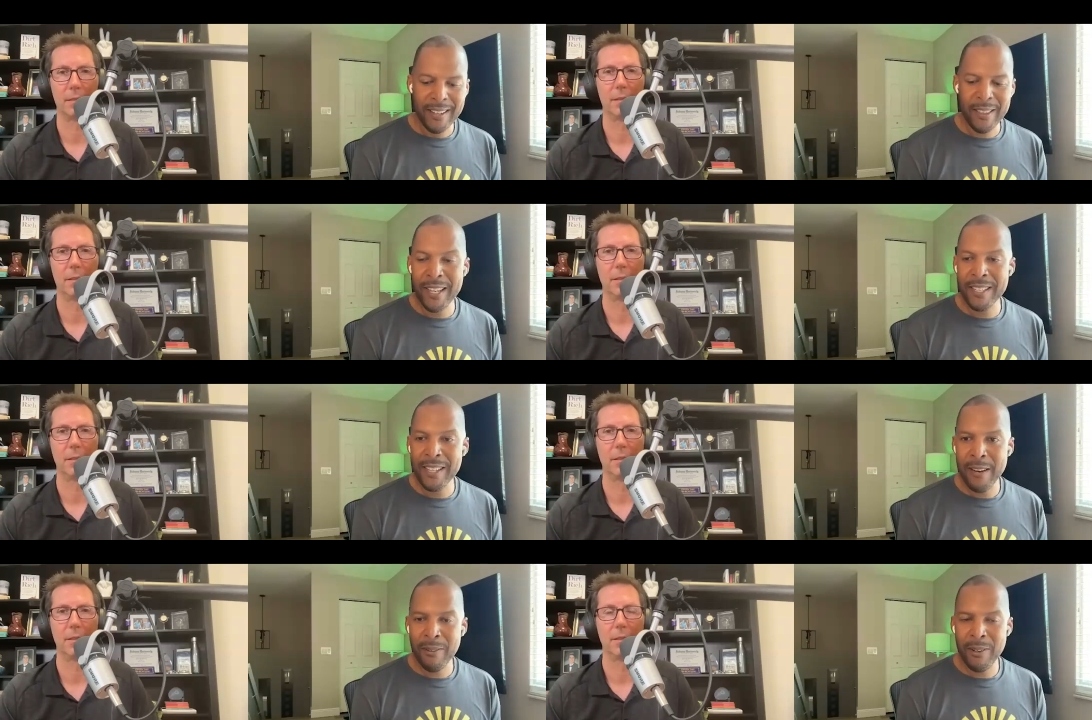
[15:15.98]
Speaker 1: the
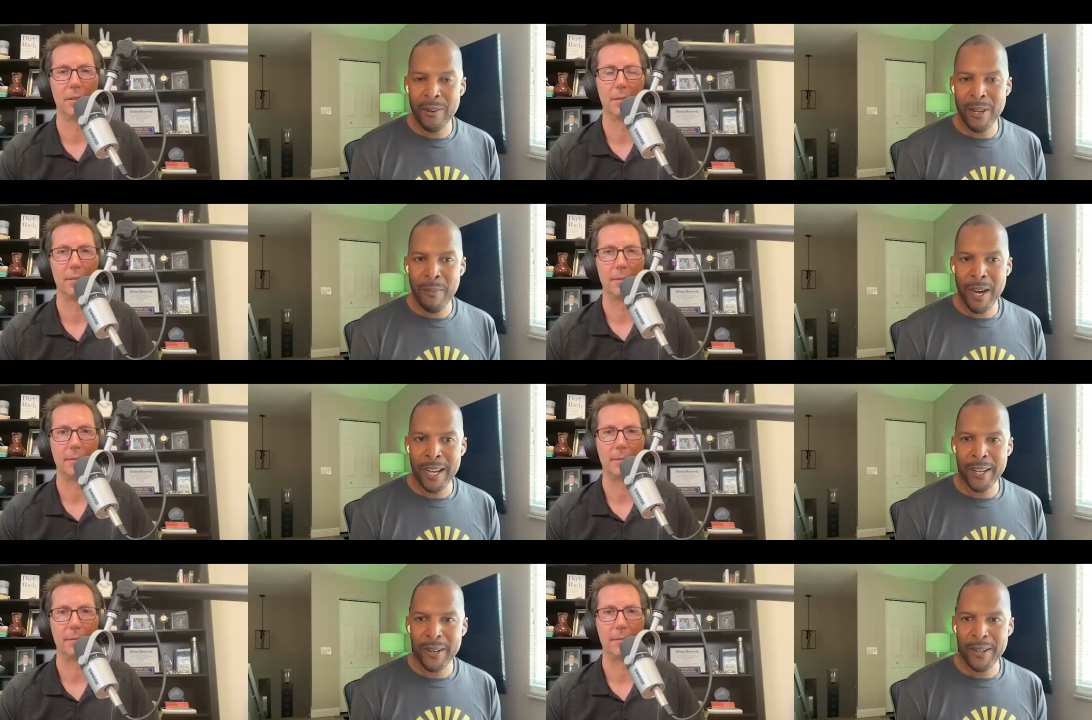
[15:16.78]
things that I've learned in
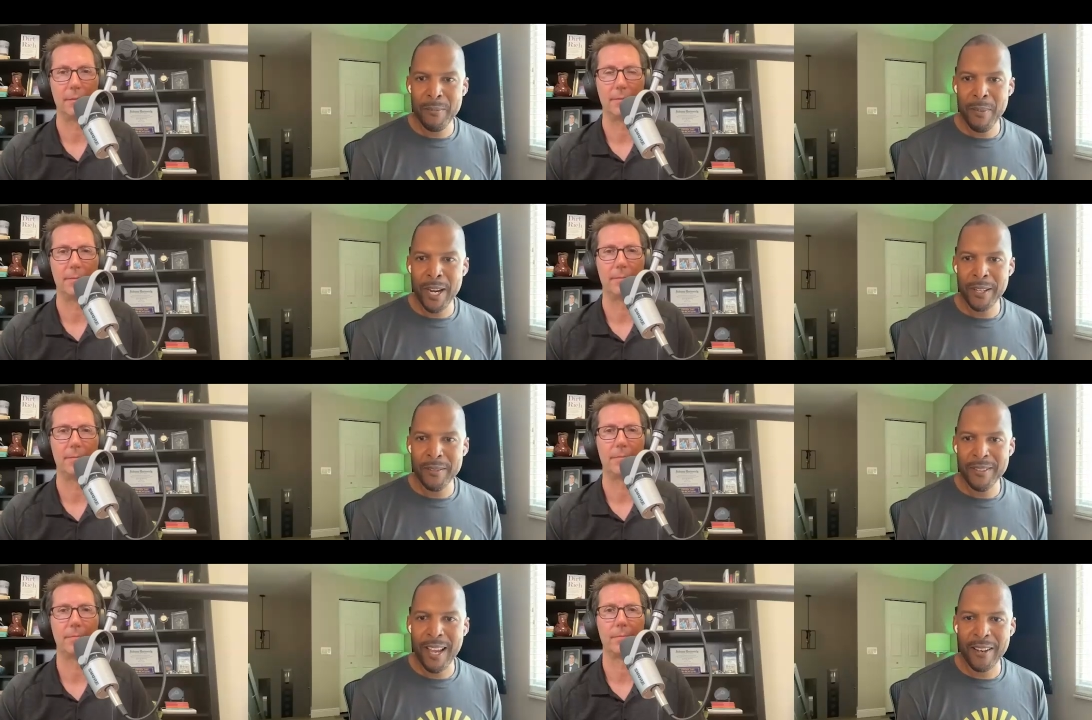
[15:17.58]
my, my
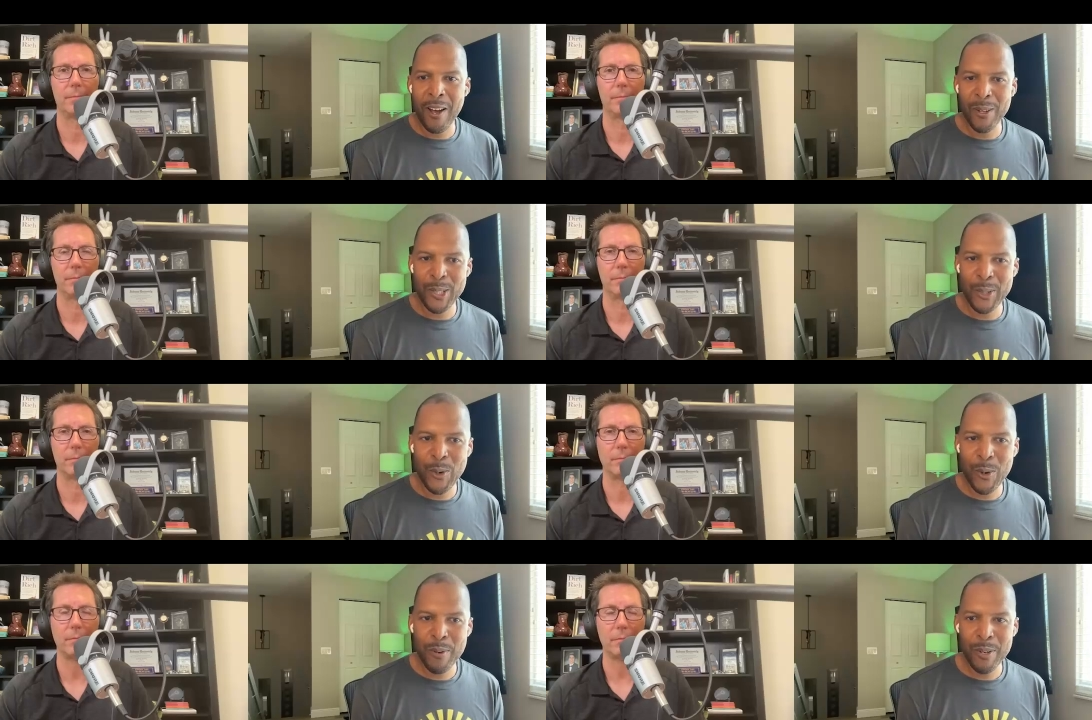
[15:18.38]
technology
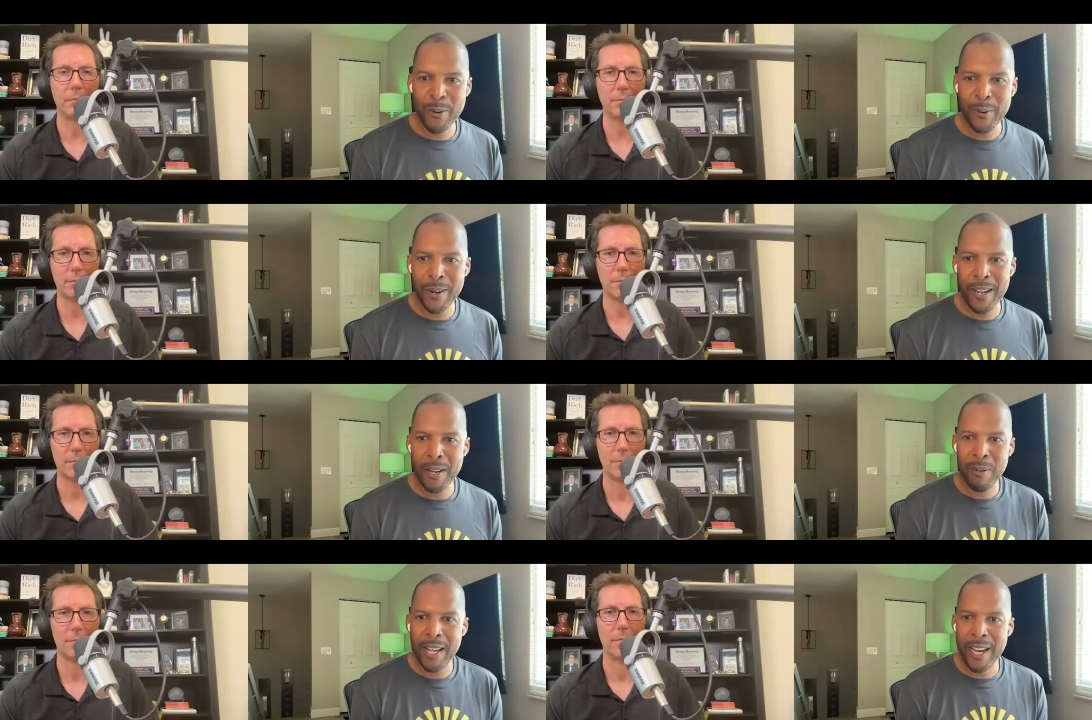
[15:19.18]
corporate career
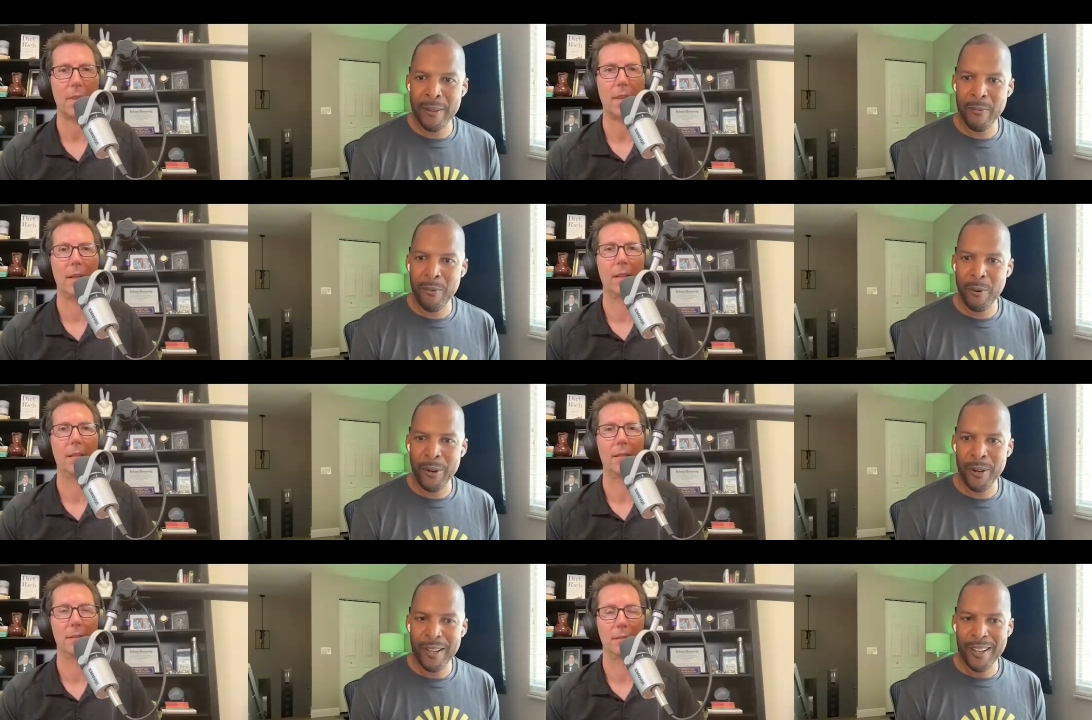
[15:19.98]
and apply them
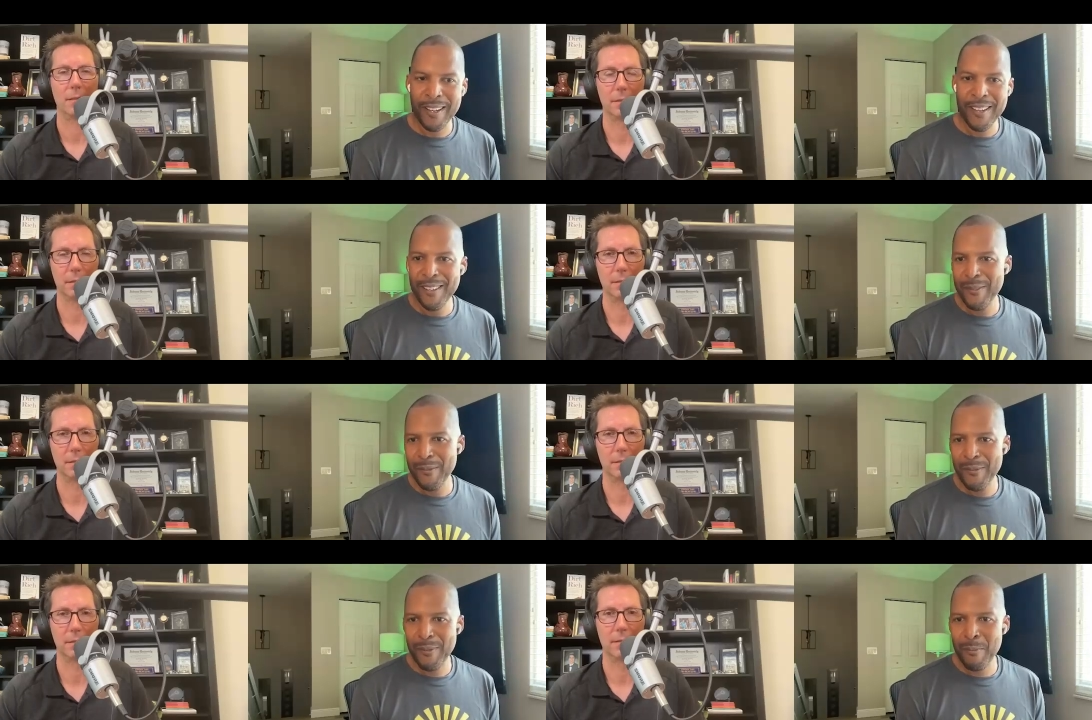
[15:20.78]
for,
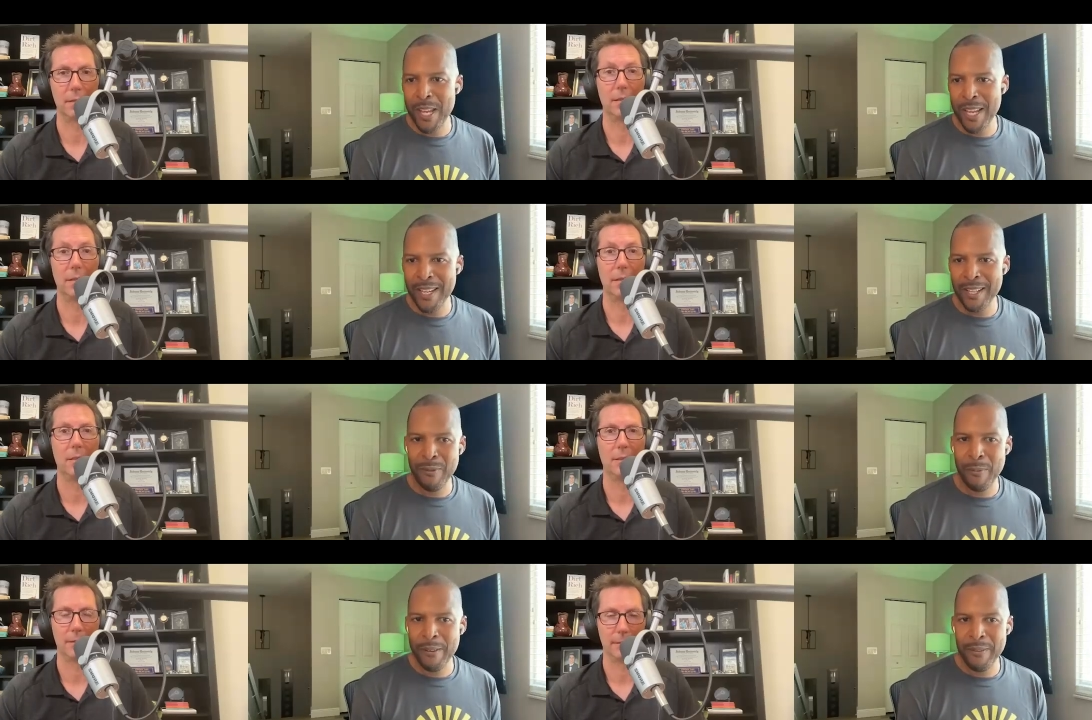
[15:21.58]
for me
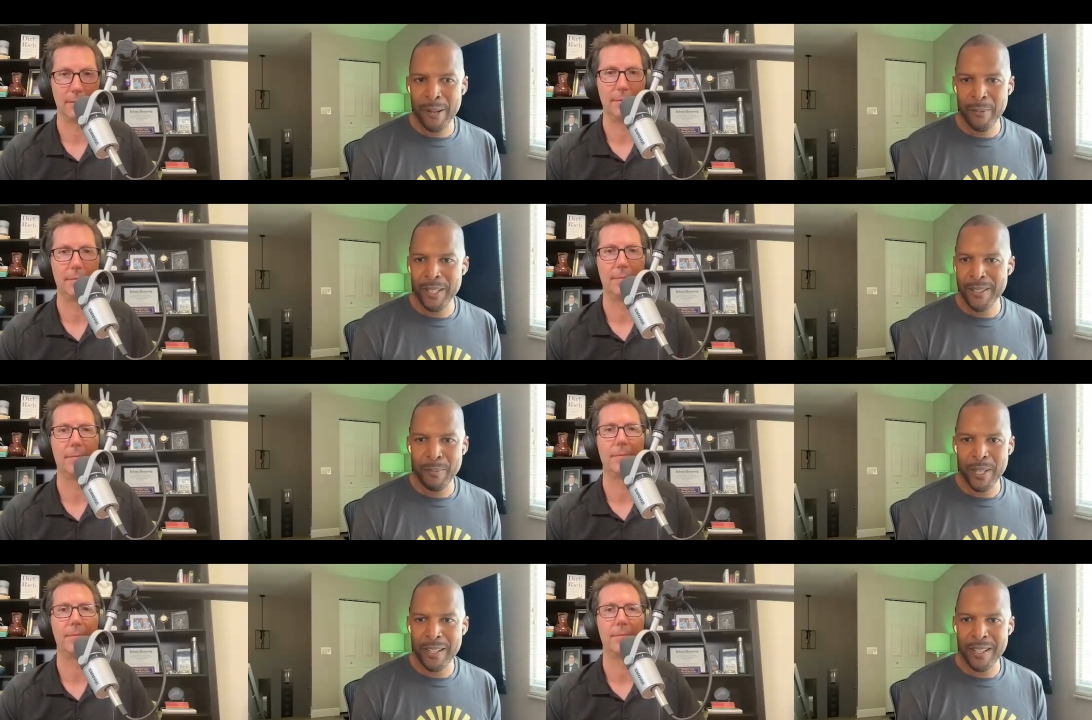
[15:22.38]
and for my family
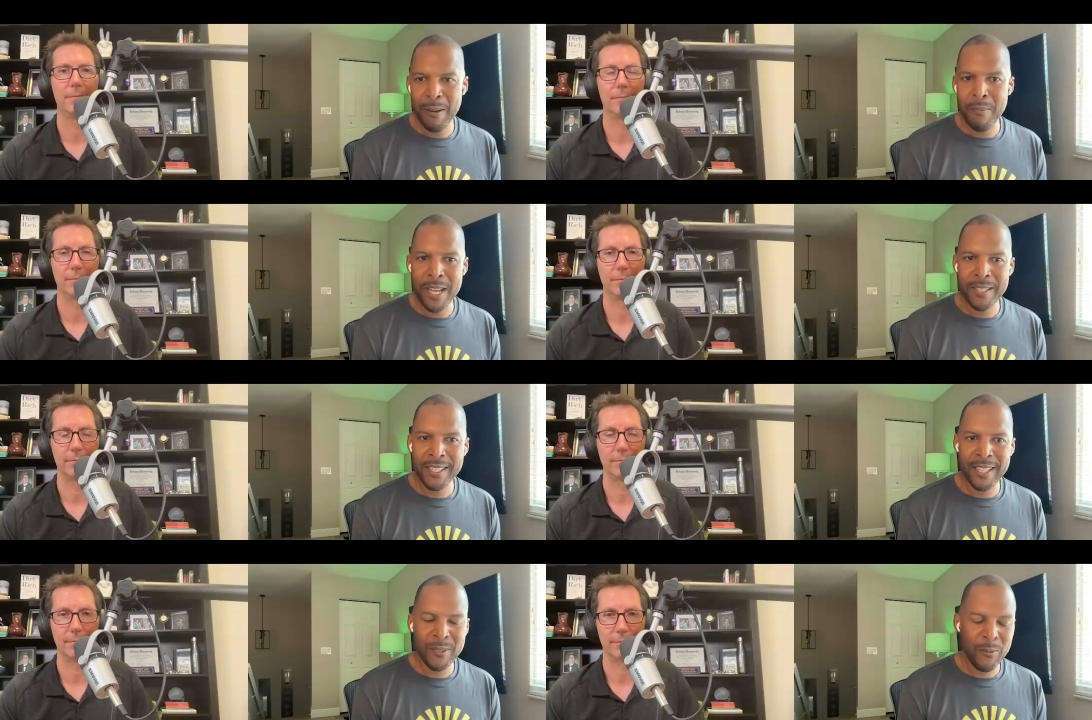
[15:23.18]
have been
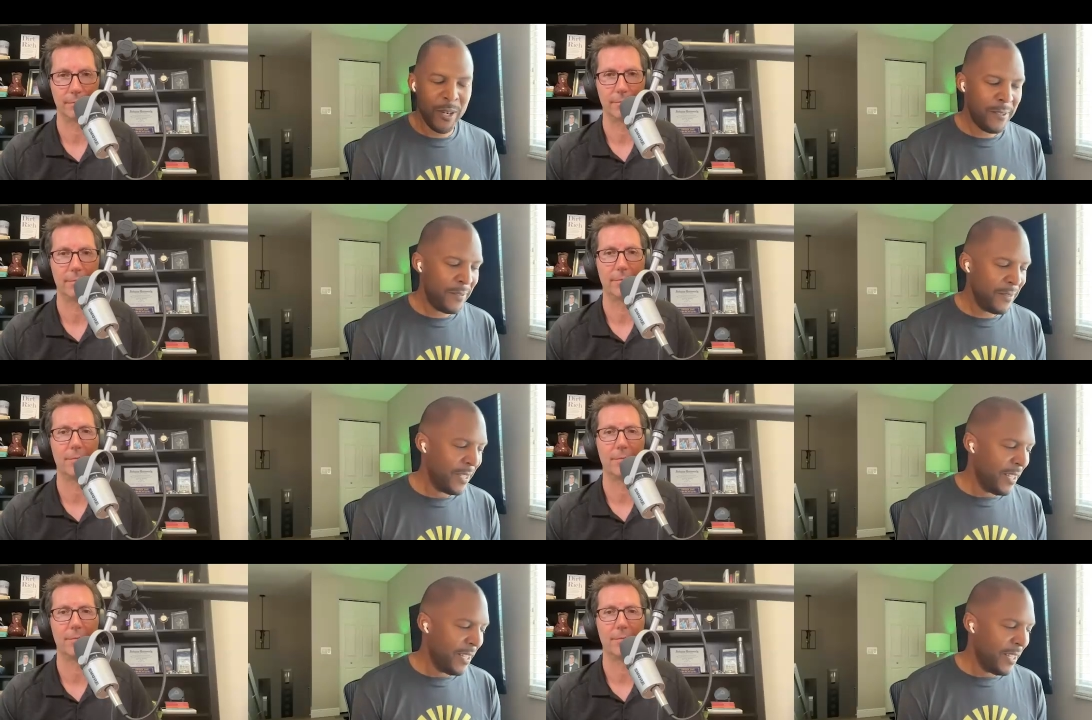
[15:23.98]
amazing as well.